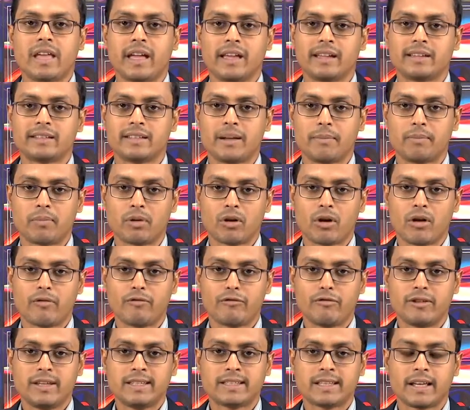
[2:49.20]
the example of
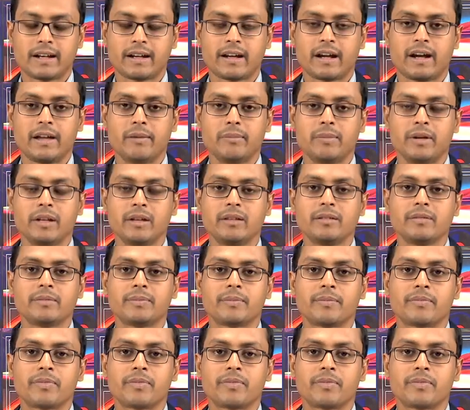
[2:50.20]
FischerCarbene.